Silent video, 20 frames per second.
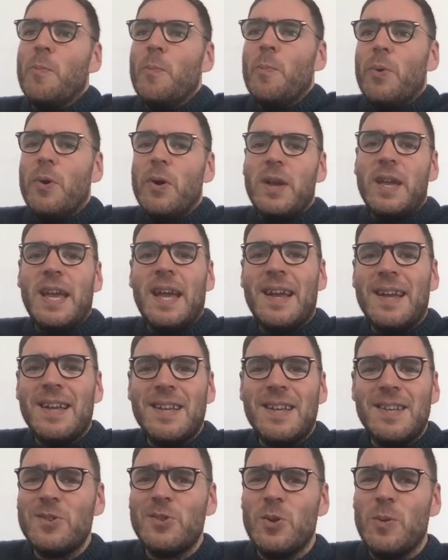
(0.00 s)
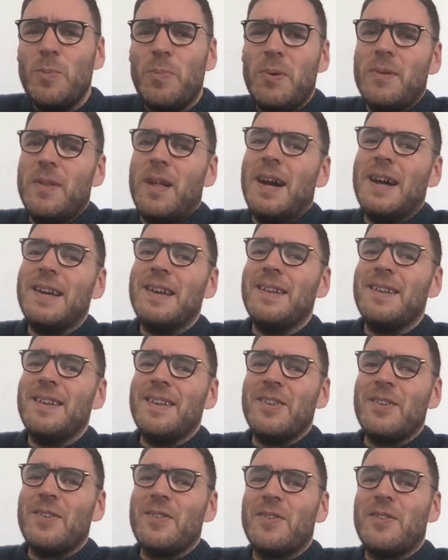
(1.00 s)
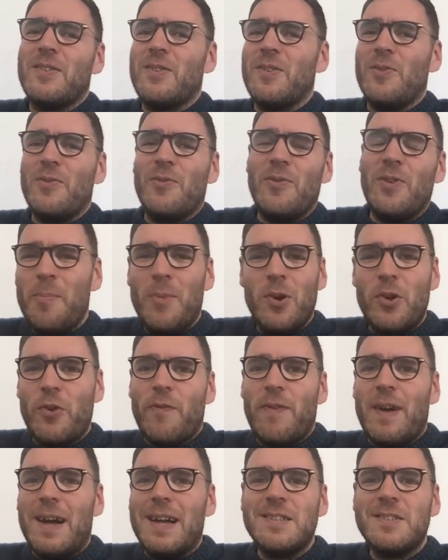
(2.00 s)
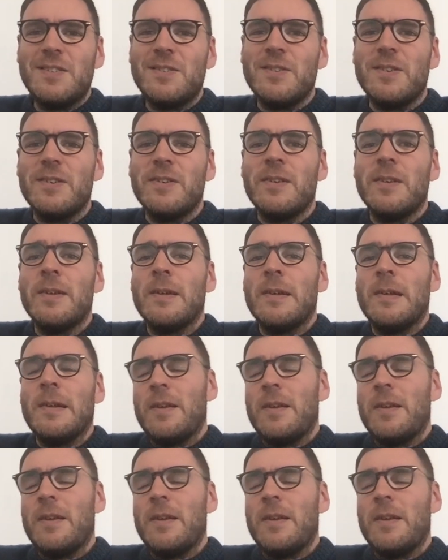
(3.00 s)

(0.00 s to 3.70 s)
But yeah, it's super light and it's much faster.